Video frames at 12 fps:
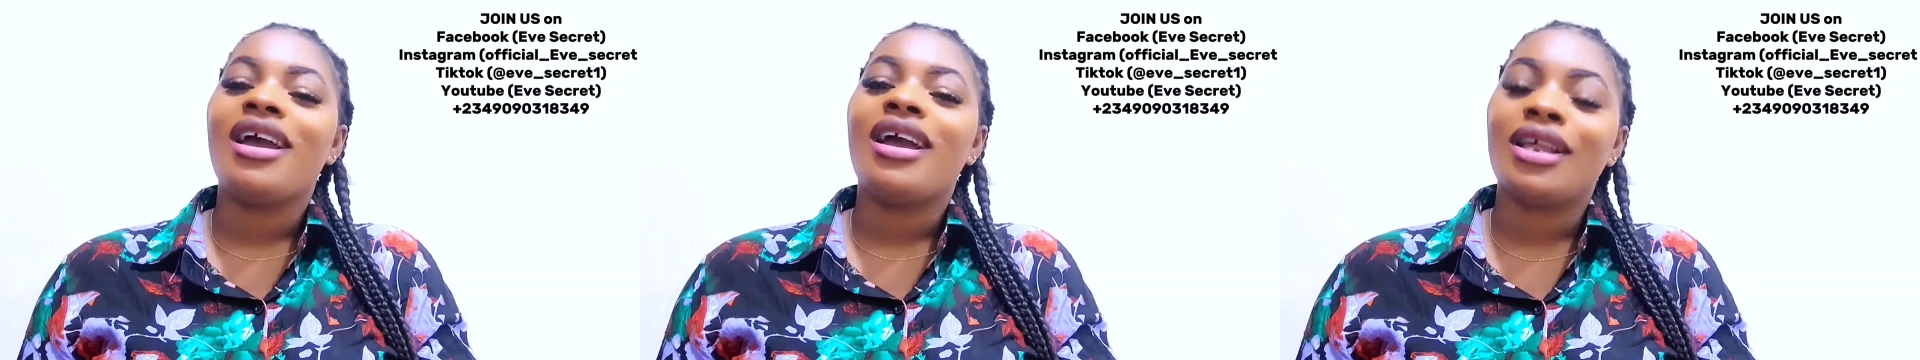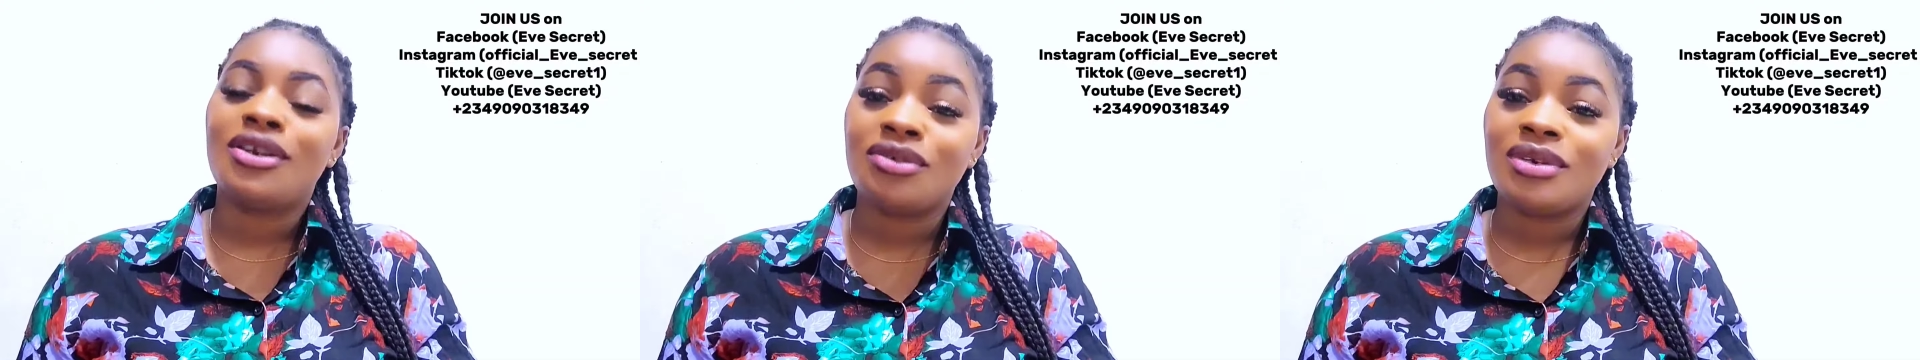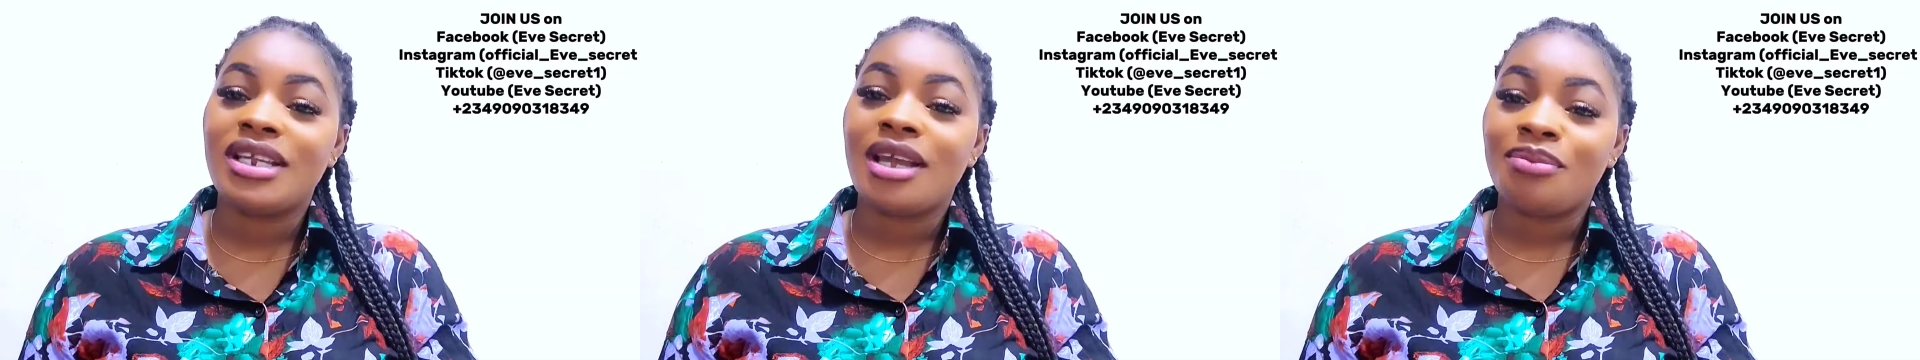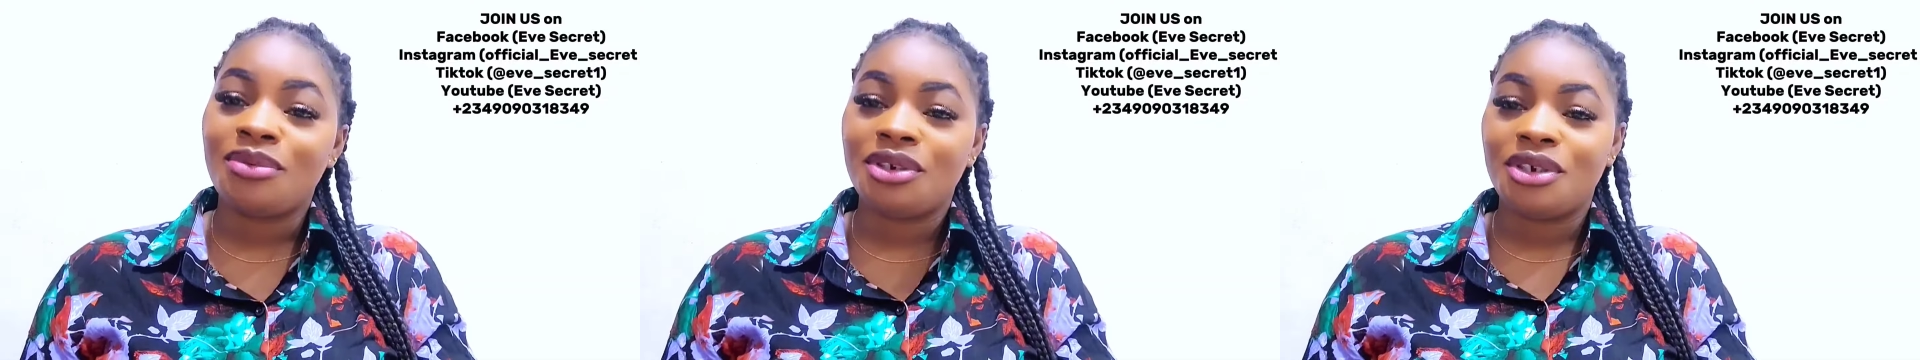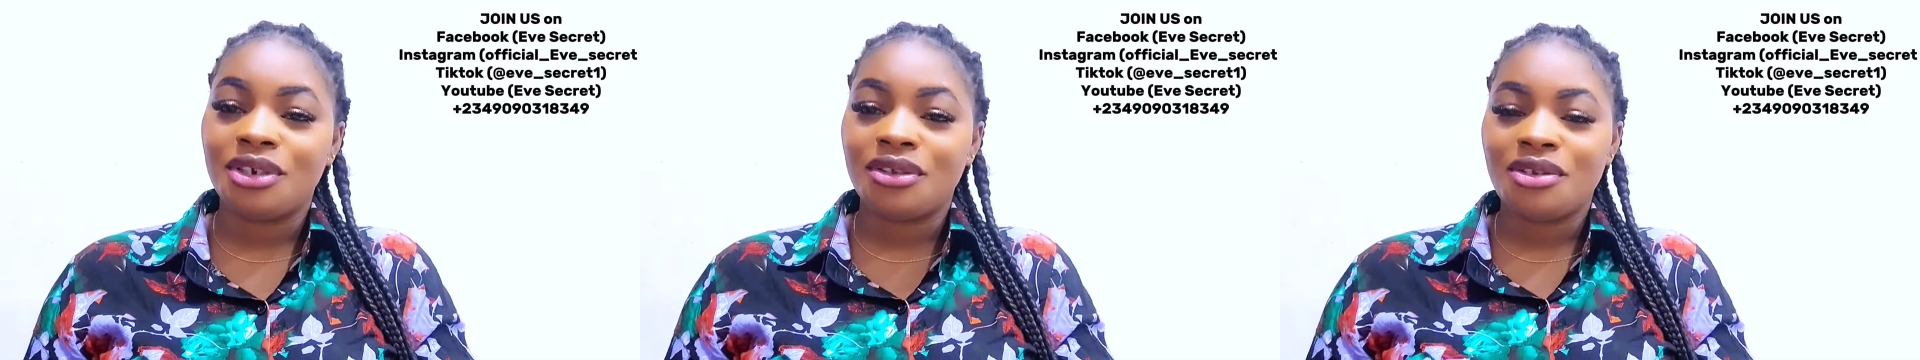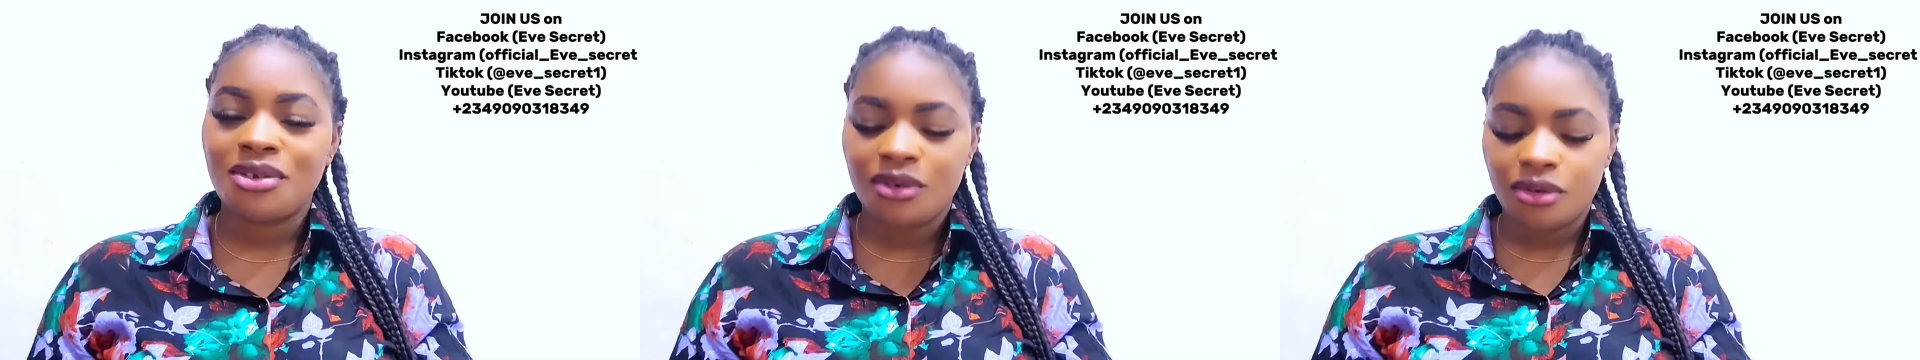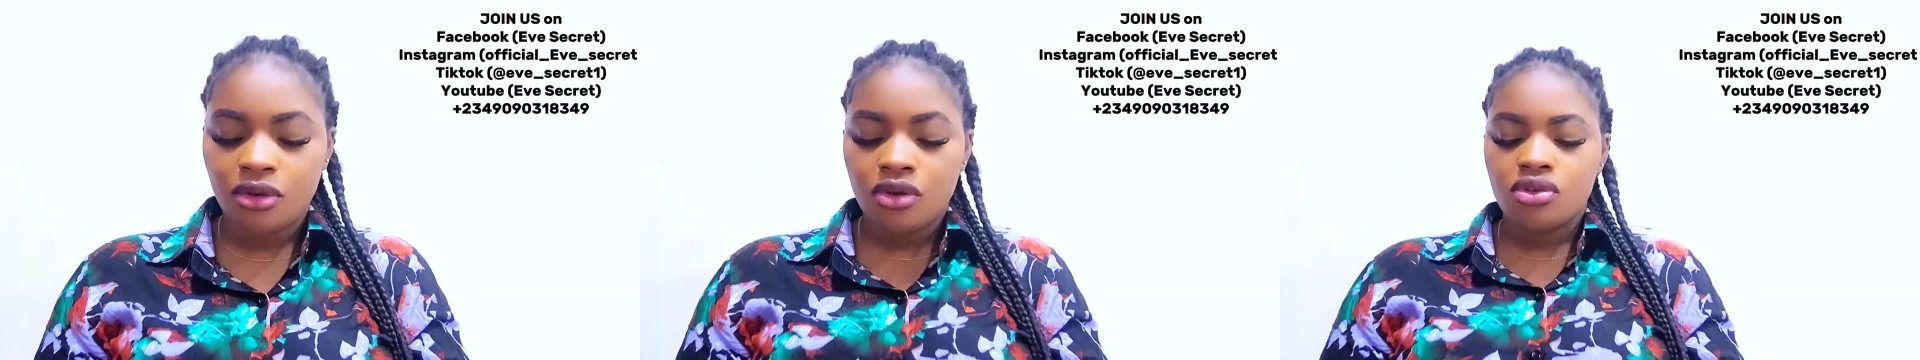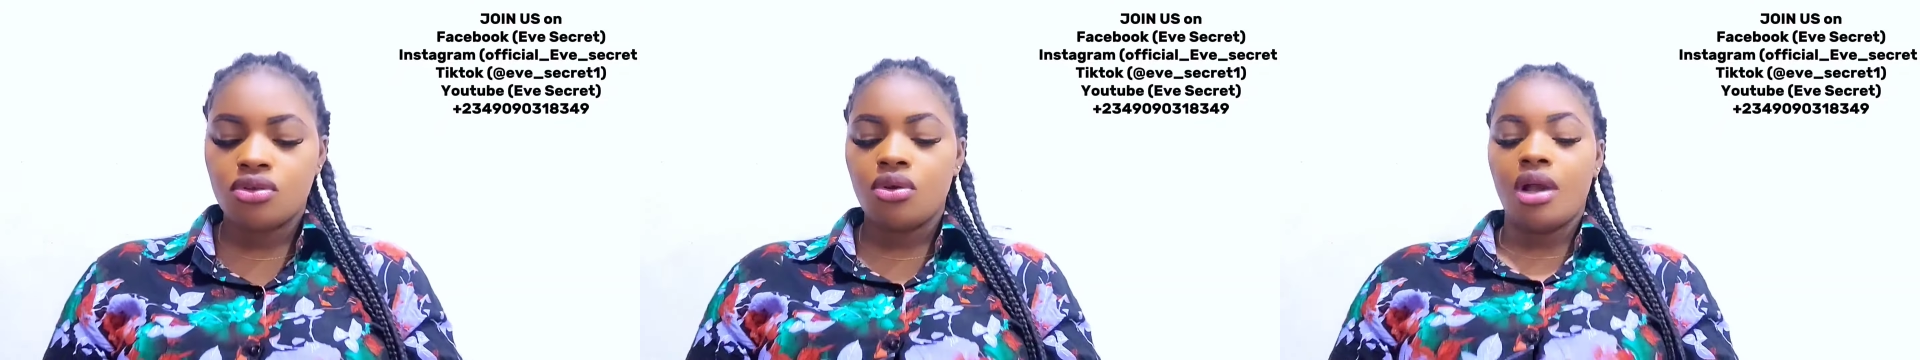I truly appreciate you.
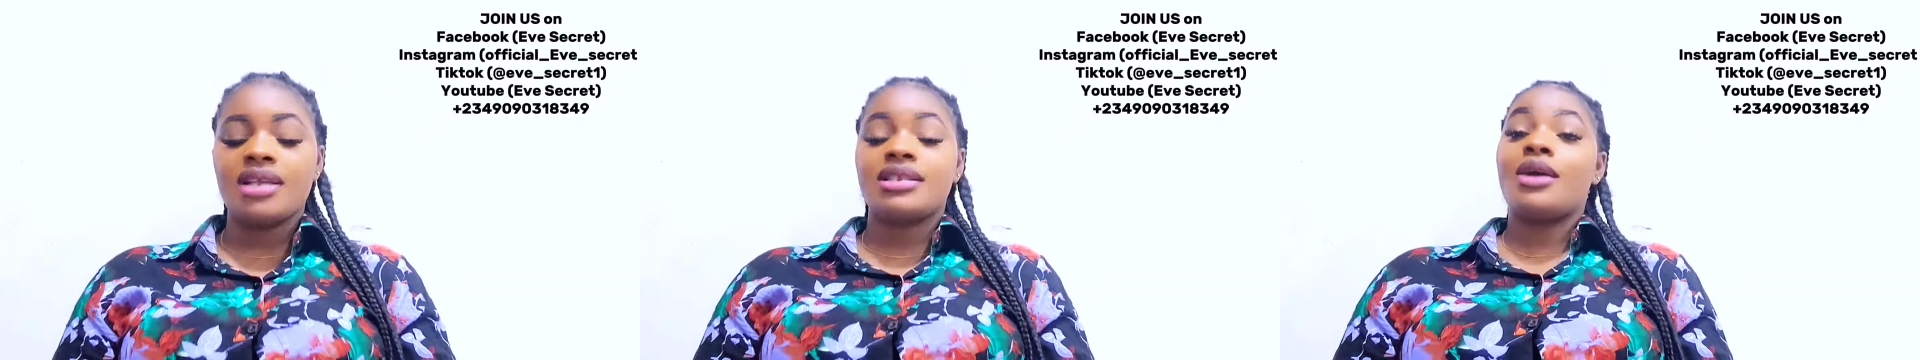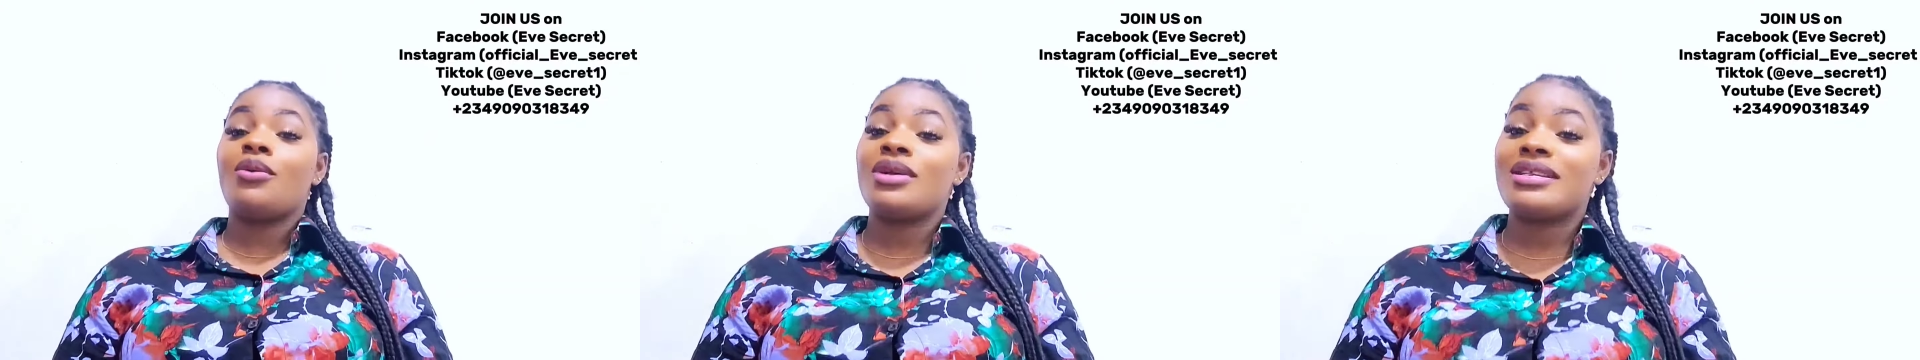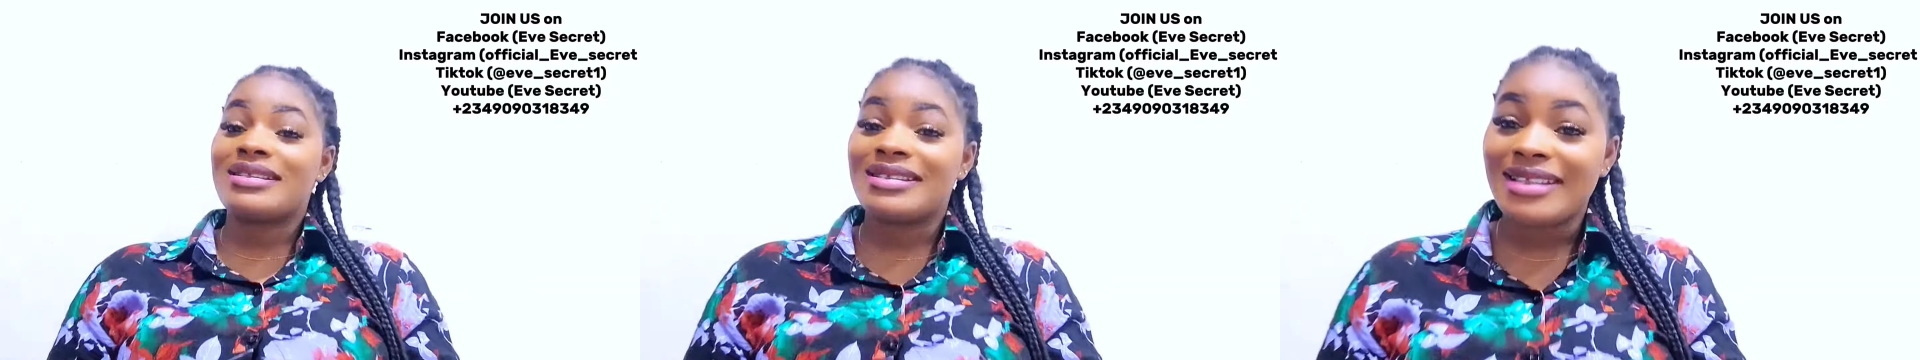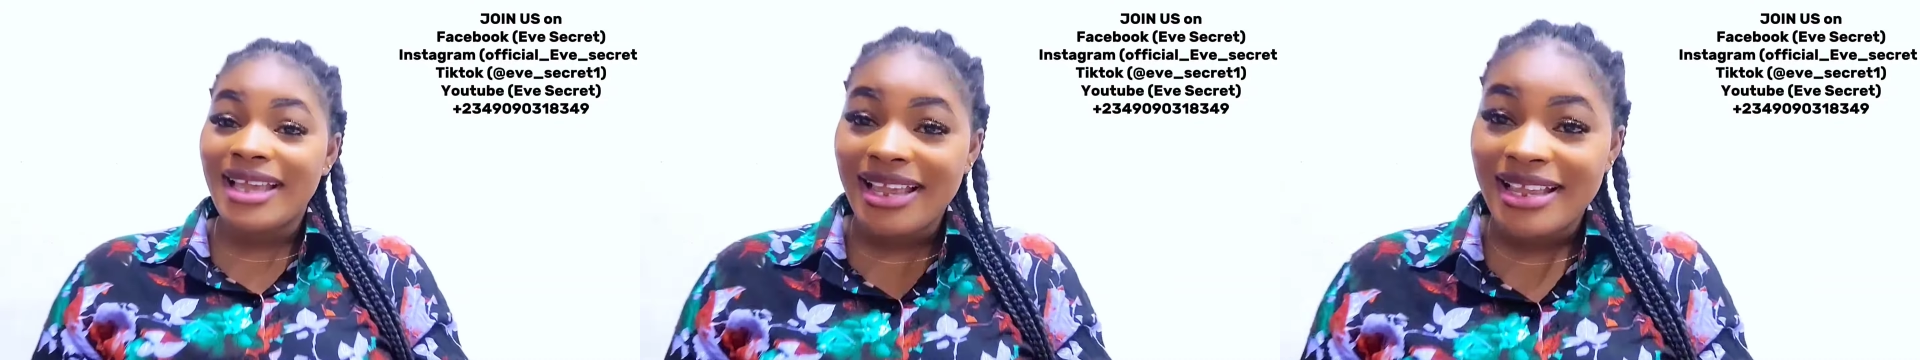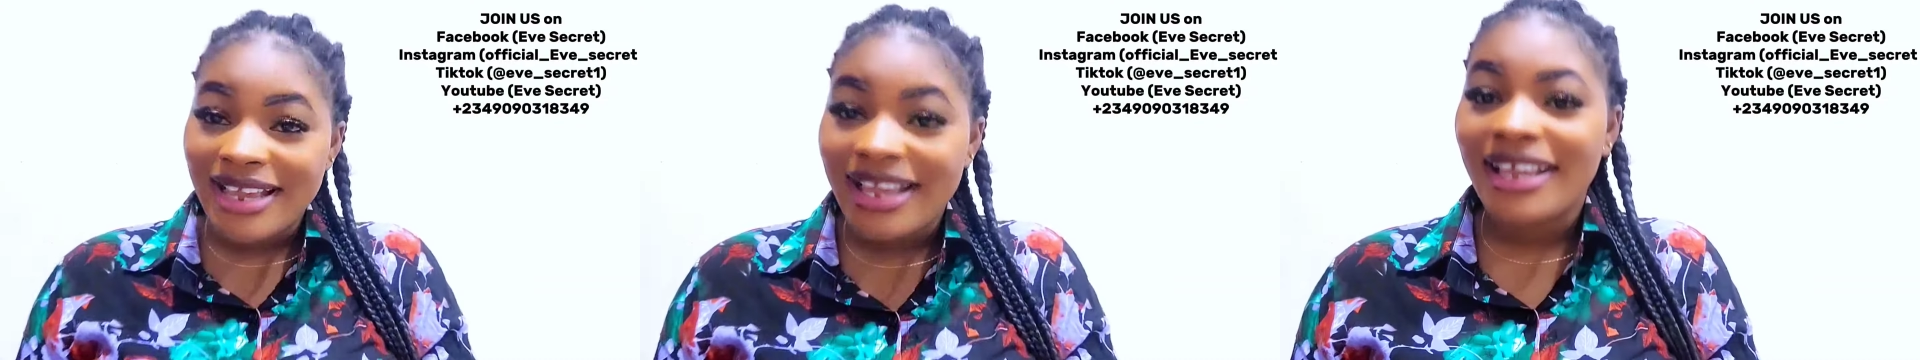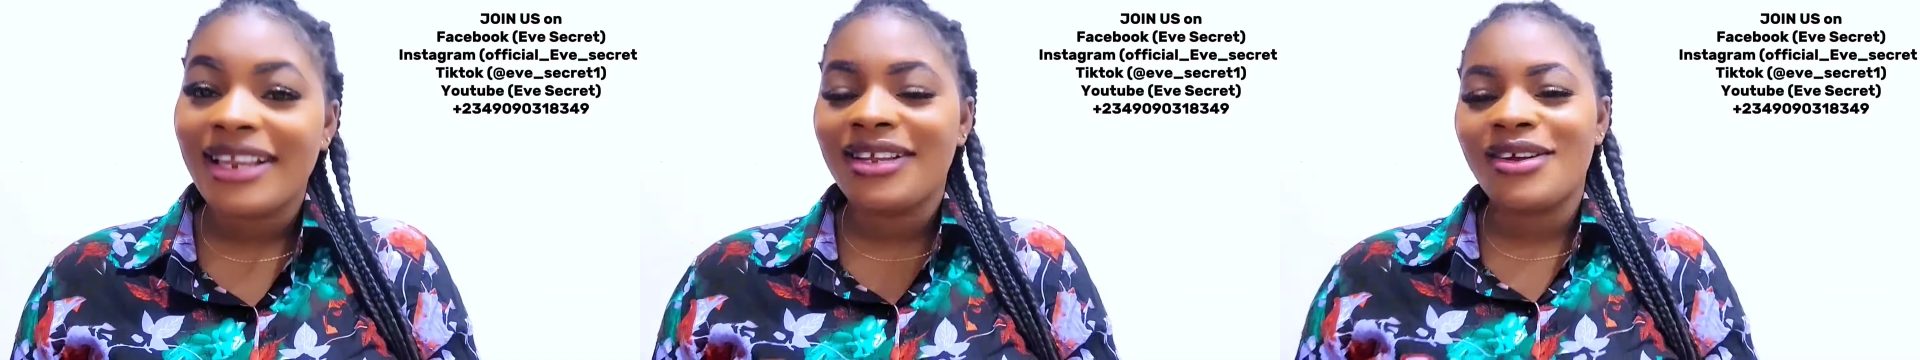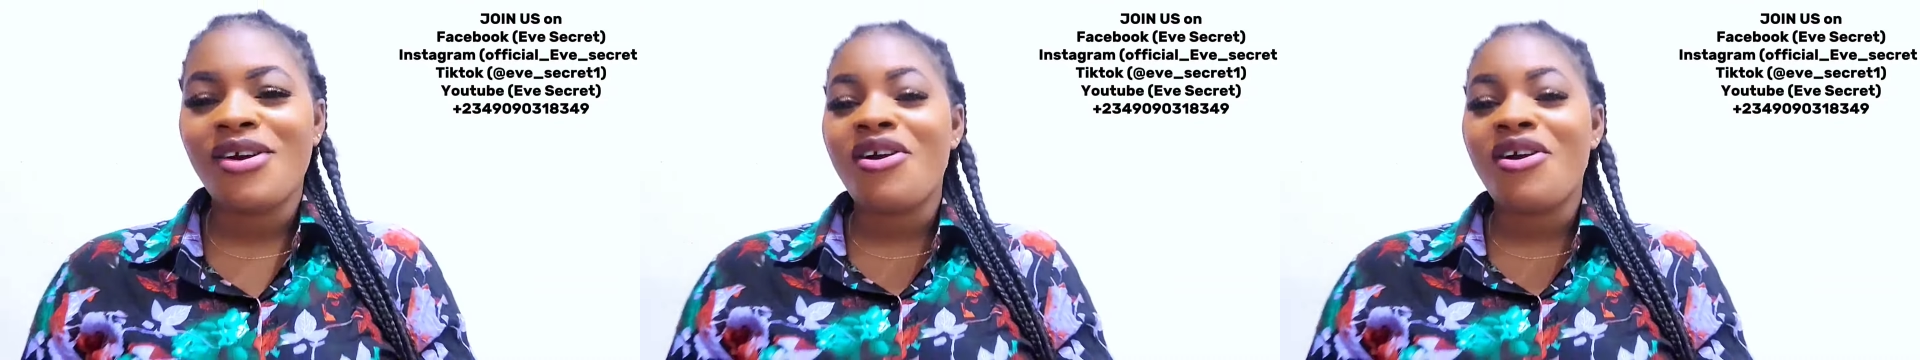So as I was saying,